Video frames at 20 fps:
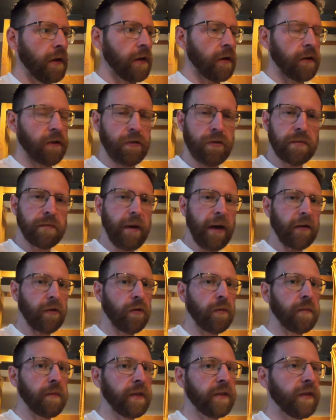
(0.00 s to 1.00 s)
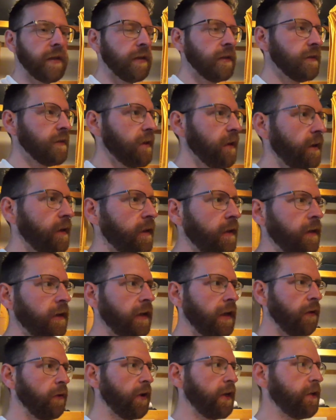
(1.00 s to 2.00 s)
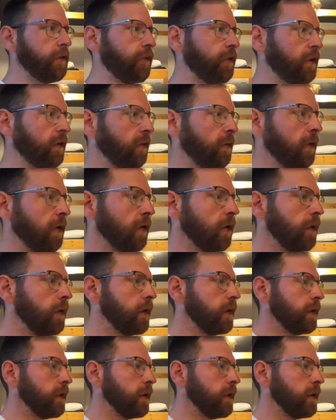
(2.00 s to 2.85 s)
Gonna just pack up my things, get ready for tomorrow.